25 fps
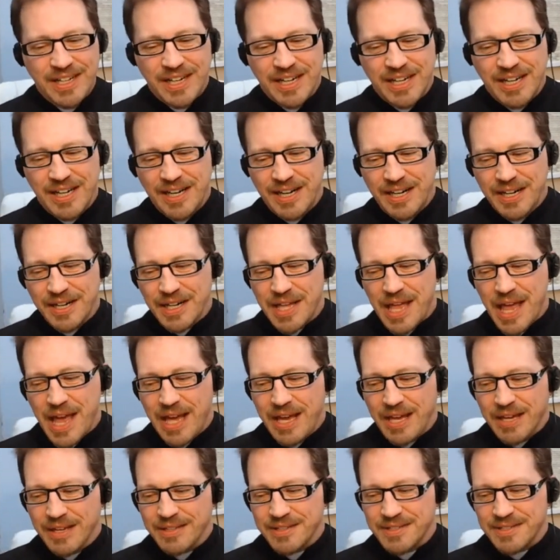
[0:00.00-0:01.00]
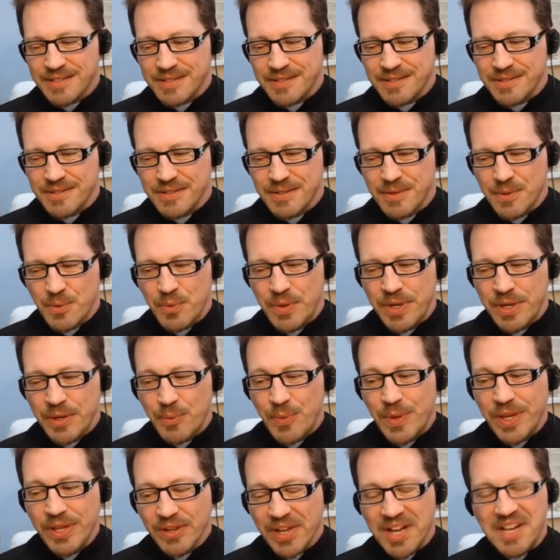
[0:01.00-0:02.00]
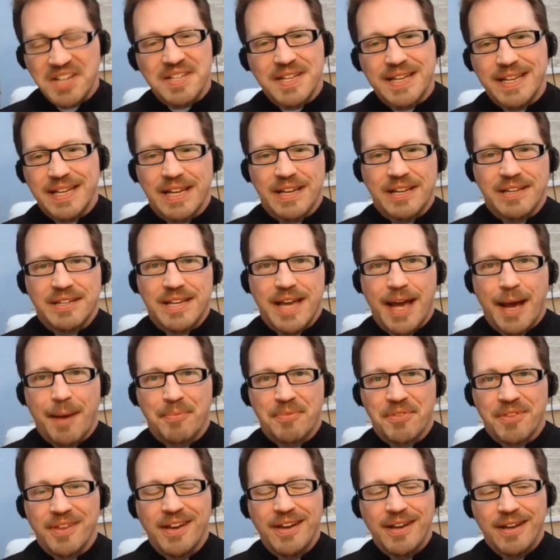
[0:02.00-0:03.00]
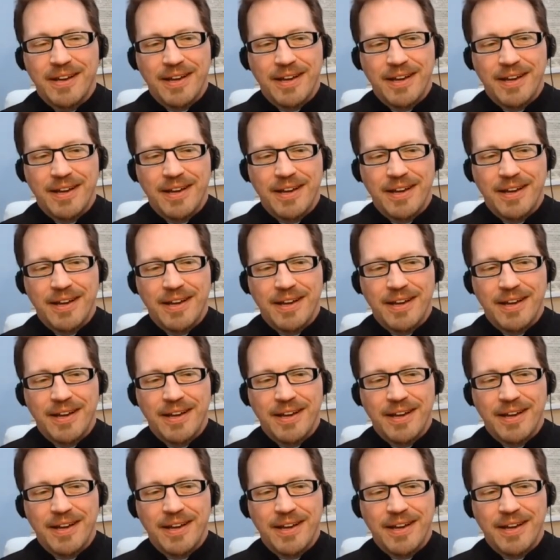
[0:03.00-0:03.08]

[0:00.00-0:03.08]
And we like to get in depth.